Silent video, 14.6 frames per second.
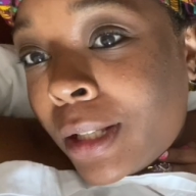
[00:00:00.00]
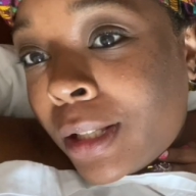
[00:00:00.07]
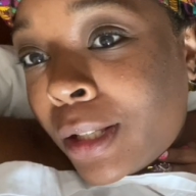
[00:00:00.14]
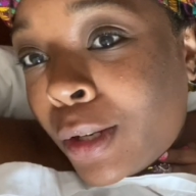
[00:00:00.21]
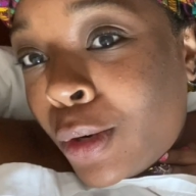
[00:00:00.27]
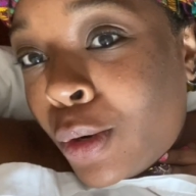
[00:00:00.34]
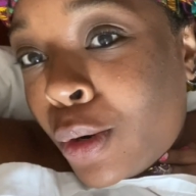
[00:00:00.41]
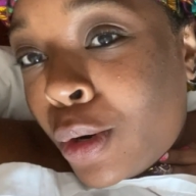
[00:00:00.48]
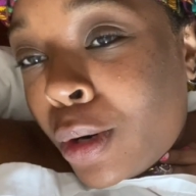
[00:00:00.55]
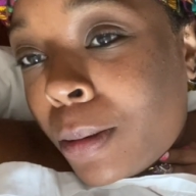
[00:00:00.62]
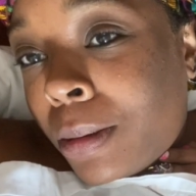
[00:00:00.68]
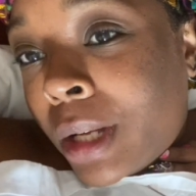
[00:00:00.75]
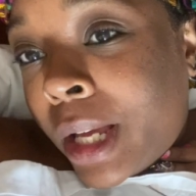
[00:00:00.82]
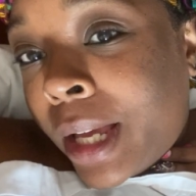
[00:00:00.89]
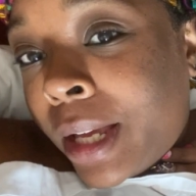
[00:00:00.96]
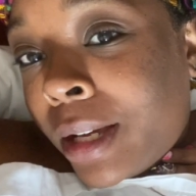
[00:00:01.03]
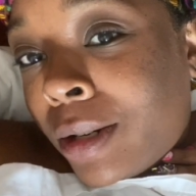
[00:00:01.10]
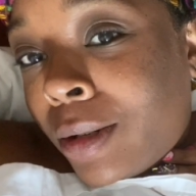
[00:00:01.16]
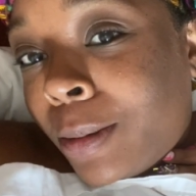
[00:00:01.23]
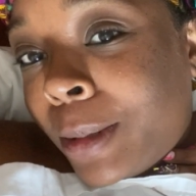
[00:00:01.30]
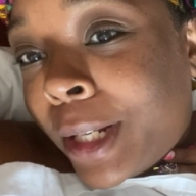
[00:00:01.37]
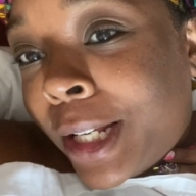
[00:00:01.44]
is a horrible
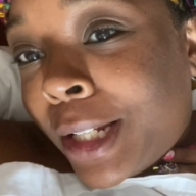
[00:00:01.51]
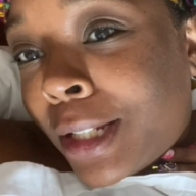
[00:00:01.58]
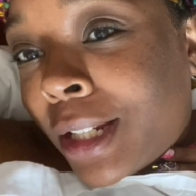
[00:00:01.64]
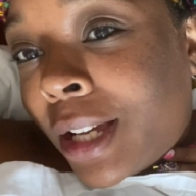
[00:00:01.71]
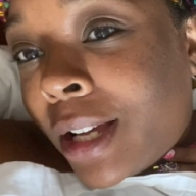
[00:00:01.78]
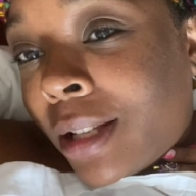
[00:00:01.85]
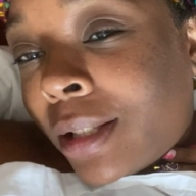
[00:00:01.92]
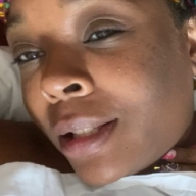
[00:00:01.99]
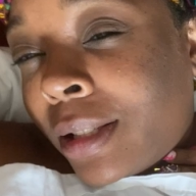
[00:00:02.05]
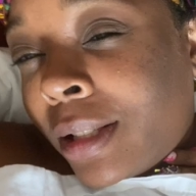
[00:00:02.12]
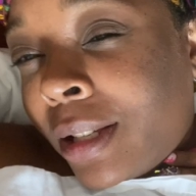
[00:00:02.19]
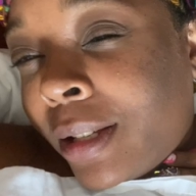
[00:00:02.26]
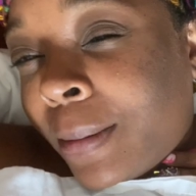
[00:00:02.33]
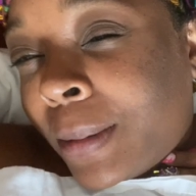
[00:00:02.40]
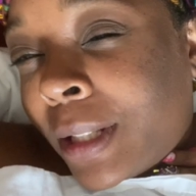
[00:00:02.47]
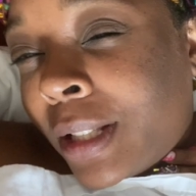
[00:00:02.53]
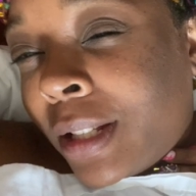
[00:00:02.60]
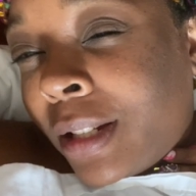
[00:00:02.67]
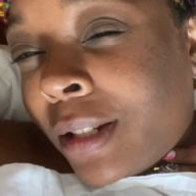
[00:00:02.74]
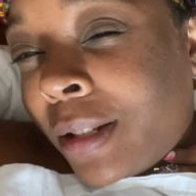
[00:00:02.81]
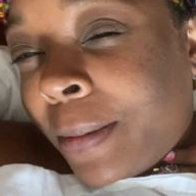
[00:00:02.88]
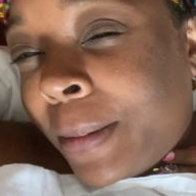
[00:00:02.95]
angle, but as you guys can see, I'm
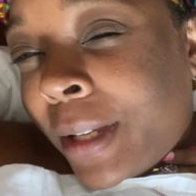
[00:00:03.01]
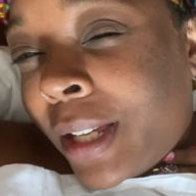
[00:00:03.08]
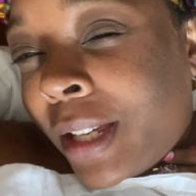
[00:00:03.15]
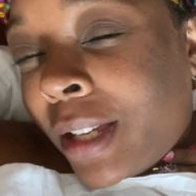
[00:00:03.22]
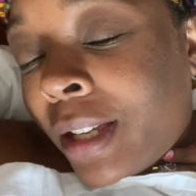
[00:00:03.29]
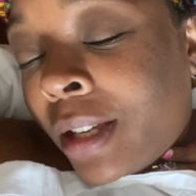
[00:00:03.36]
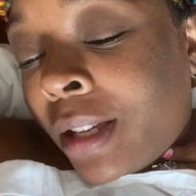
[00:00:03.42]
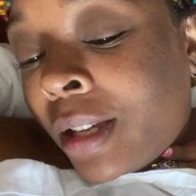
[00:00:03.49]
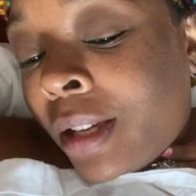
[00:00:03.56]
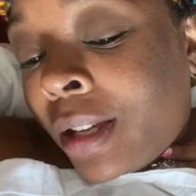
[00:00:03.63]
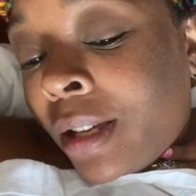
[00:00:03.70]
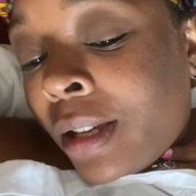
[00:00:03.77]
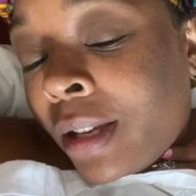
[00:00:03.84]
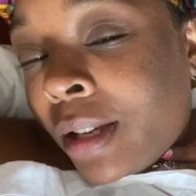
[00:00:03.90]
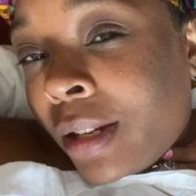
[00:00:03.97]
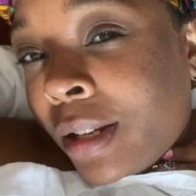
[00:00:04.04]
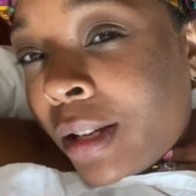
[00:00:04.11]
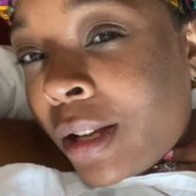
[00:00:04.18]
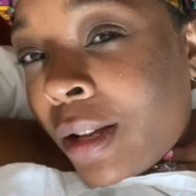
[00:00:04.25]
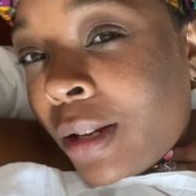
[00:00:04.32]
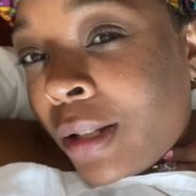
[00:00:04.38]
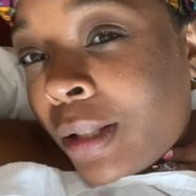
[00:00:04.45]
still in the bed.
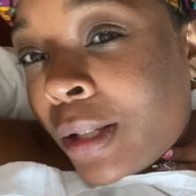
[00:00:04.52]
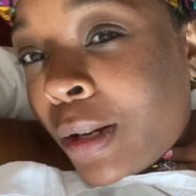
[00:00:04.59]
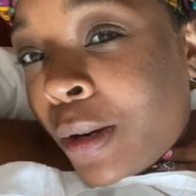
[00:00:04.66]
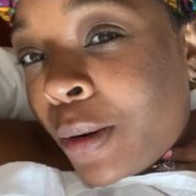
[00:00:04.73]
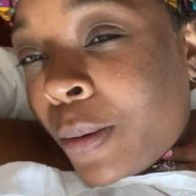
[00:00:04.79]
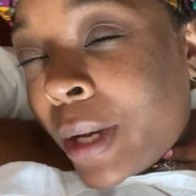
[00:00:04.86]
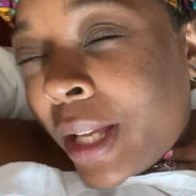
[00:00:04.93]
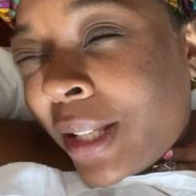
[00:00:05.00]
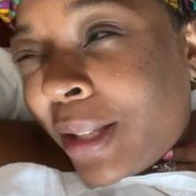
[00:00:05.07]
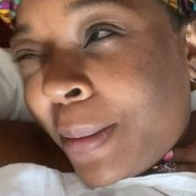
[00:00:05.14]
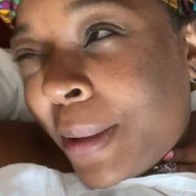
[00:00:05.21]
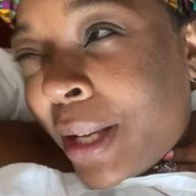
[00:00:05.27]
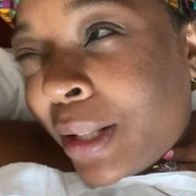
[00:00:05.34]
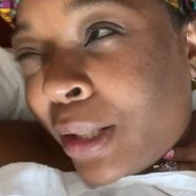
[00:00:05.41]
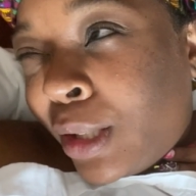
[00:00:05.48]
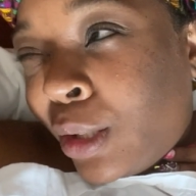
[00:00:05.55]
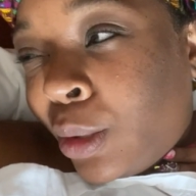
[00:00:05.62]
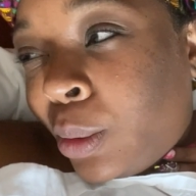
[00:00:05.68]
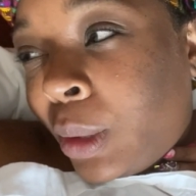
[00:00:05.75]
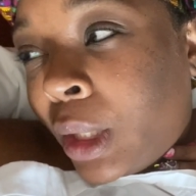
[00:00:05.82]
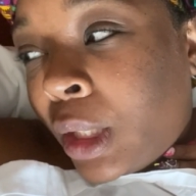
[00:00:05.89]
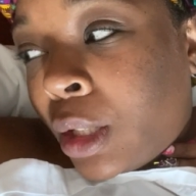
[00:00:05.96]
Nicole is on her way. It's about
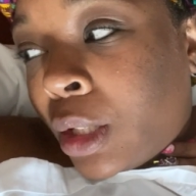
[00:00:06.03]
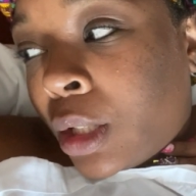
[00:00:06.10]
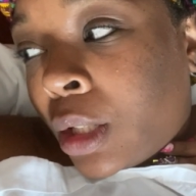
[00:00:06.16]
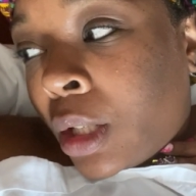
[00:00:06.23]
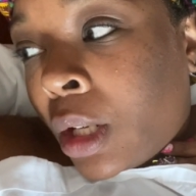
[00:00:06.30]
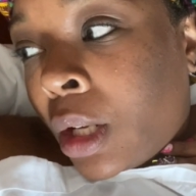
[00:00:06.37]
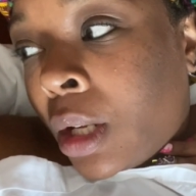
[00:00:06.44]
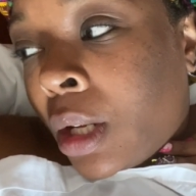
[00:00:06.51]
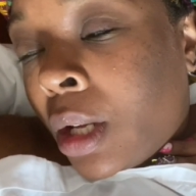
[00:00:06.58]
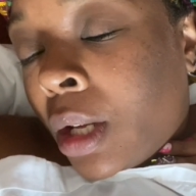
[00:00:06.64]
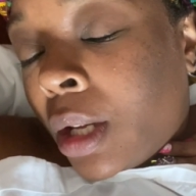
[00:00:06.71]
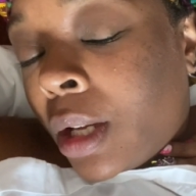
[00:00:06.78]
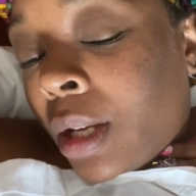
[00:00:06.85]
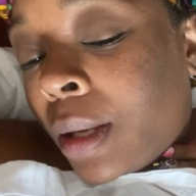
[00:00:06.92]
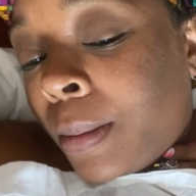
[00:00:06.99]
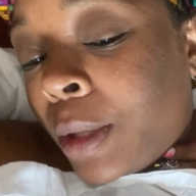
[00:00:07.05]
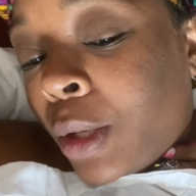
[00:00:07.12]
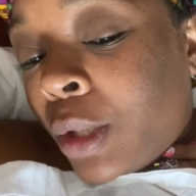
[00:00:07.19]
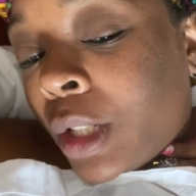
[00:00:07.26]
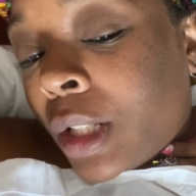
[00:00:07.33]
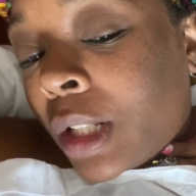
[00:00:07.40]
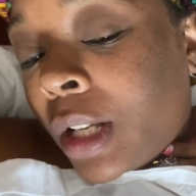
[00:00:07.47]
two-ish. Um, they're
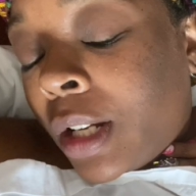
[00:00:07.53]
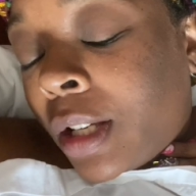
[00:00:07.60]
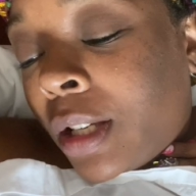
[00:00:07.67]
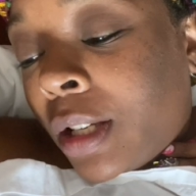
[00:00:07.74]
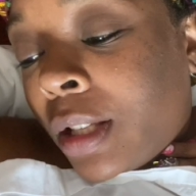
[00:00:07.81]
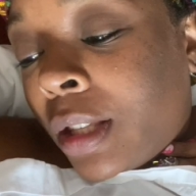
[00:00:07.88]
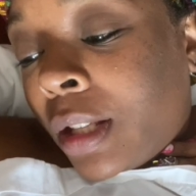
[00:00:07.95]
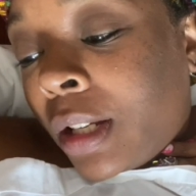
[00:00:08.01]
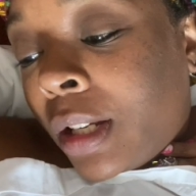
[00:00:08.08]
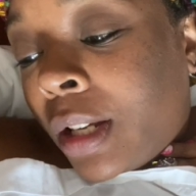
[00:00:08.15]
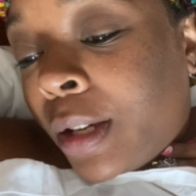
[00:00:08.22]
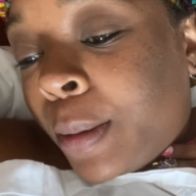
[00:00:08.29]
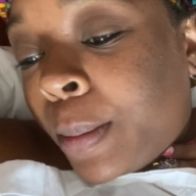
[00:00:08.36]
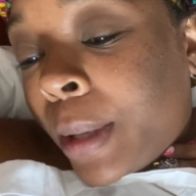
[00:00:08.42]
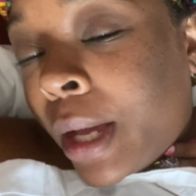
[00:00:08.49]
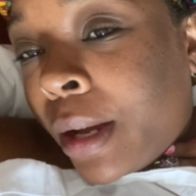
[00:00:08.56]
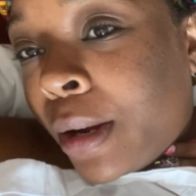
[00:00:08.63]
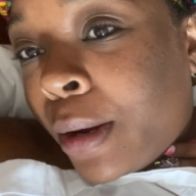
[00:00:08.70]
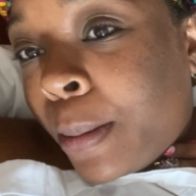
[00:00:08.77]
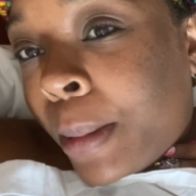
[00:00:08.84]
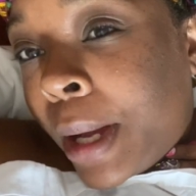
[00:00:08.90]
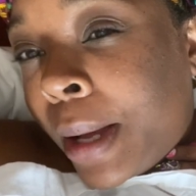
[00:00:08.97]
just going to cut the lump out
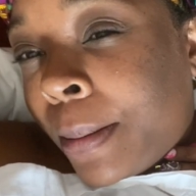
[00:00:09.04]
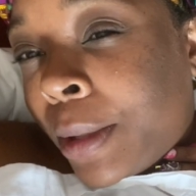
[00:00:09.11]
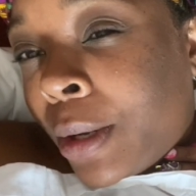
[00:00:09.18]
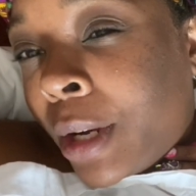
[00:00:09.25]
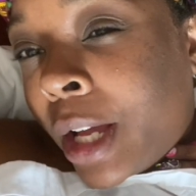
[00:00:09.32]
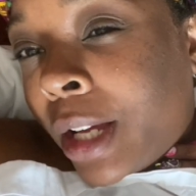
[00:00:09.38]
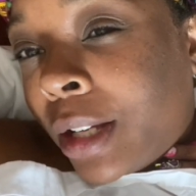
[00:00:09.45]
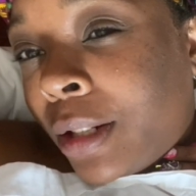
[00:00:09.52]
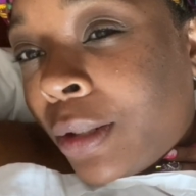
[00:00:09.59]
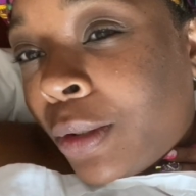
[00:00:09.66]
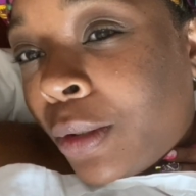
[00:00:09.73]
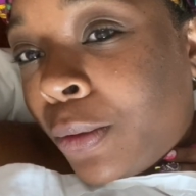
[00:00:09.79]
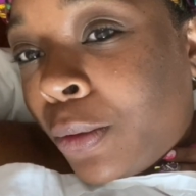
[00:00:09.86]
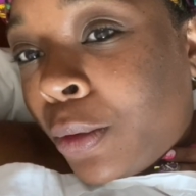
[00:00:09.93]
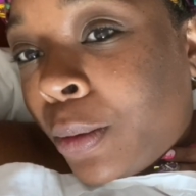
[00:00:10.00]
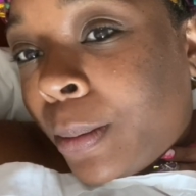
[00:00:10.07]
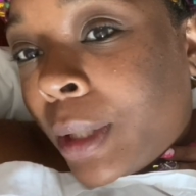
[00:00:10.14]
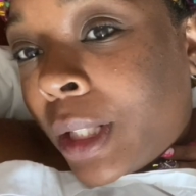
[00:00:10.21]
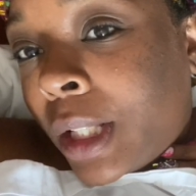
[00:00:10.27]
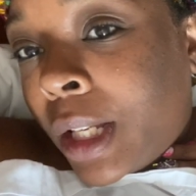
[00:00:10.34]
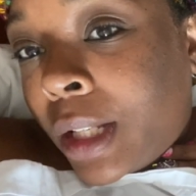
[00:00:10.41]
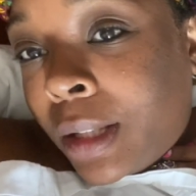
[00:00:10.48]
her mom. They're not going to do a full
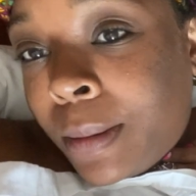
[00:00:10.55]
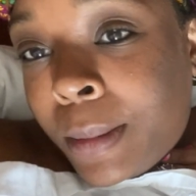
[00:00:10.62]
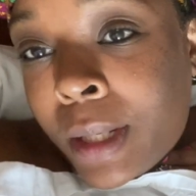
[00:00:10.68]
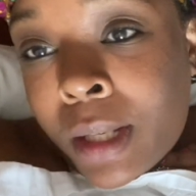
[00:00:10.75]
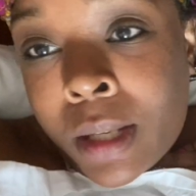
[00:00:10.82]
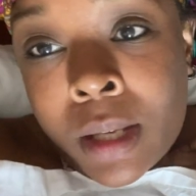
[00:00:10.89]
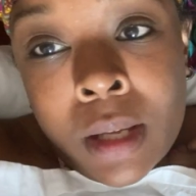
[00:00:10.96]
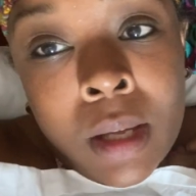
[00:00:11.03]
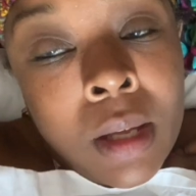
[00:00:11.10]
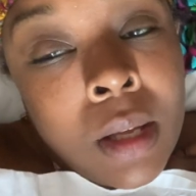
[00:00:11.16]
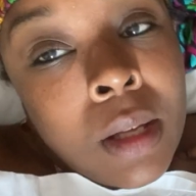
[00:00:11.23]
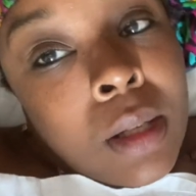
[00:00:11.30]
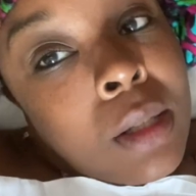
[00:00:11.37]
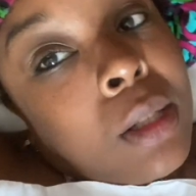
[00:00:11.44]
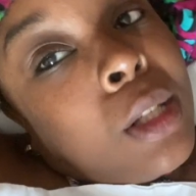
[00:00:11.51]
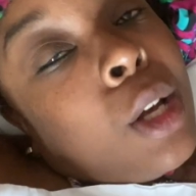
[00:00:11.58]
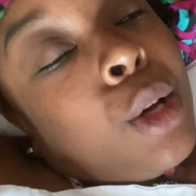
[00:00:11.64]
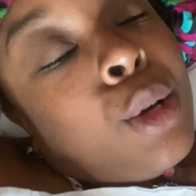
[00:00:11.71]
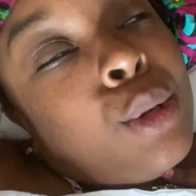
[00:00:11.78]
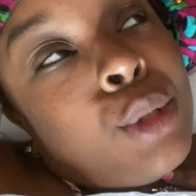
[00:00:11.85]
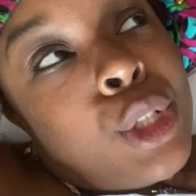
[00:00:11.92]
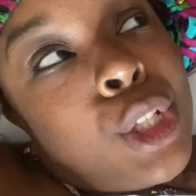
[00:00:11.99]
mastectomy.
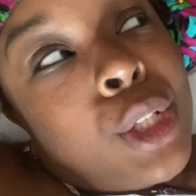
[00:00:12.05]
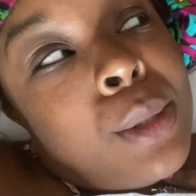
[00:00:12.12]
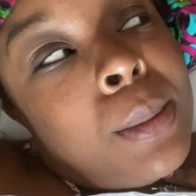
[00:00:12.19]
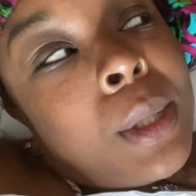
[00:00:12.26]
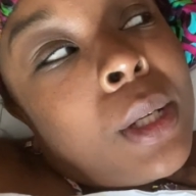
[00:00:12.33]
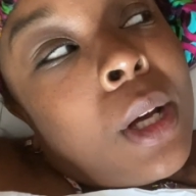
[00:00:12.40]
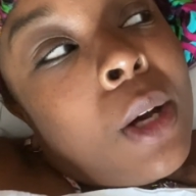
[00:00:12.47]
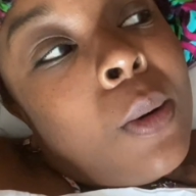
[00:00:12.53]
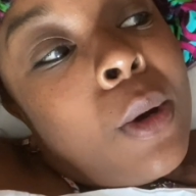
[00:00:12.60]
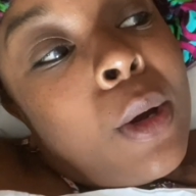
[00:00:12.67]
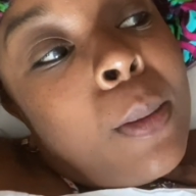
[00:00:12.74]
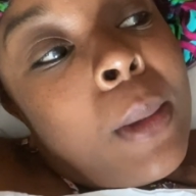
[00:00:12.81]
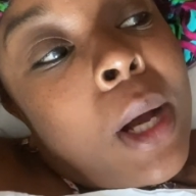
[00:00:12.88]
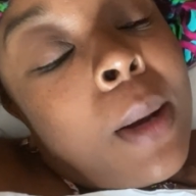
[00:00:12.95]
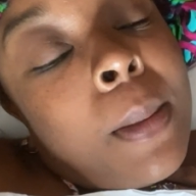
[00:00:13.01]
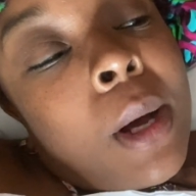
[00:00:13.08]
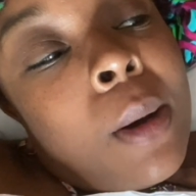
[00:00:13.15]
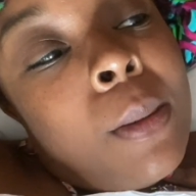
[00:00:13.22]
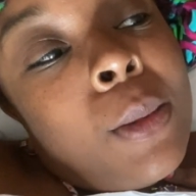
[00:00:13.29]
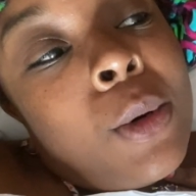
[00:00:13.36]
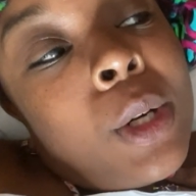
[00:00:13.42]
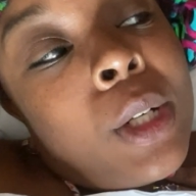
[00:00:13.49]
So she's been gone with her mom all
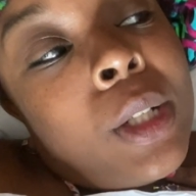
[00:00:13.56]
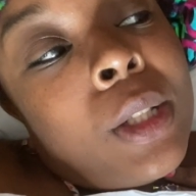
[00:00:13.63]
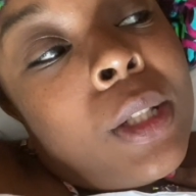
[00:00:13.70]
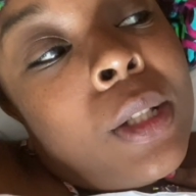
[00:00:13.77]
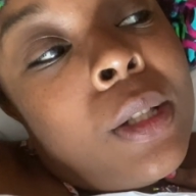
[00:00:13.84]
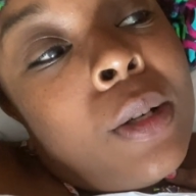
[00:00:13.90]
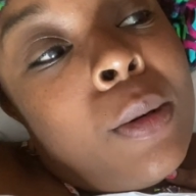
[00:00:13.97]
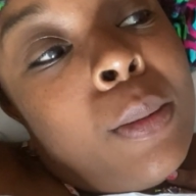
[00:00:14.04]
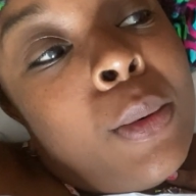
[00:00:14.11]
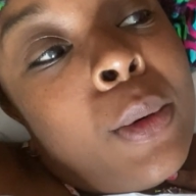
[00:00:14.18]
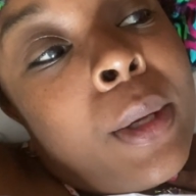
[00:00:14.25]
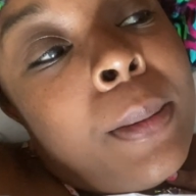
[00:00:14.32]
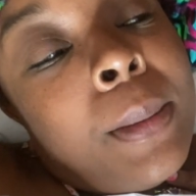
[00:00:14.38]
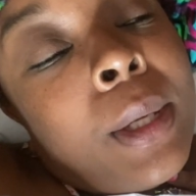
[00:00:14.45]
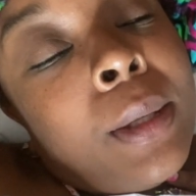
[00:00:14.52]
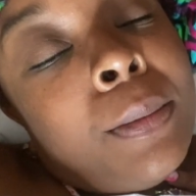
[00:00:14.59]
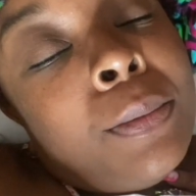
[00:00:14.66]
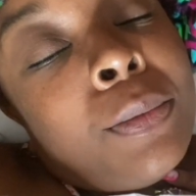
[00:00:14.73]
morning to the appointment.